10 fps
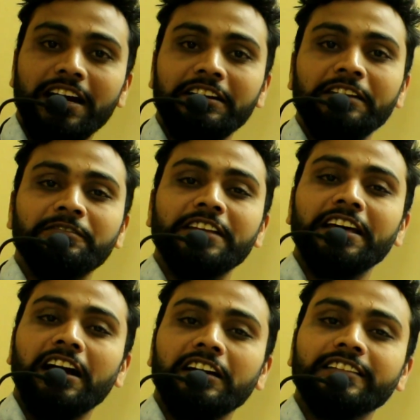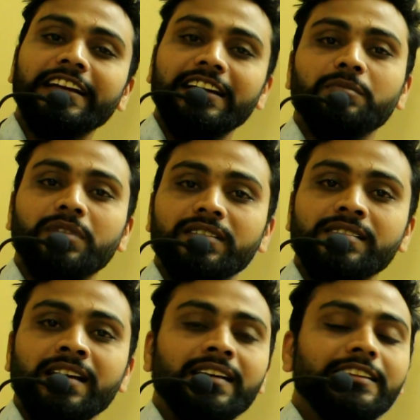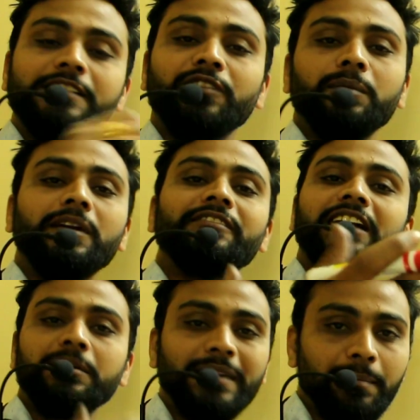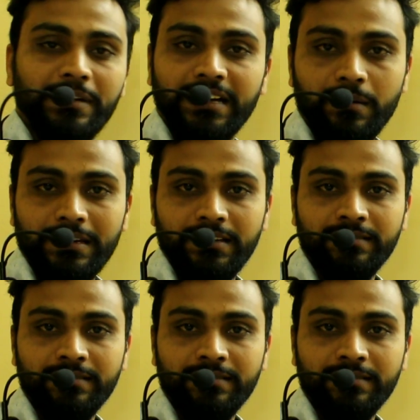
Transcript: and if there are three numbers, this formula will not be applicable.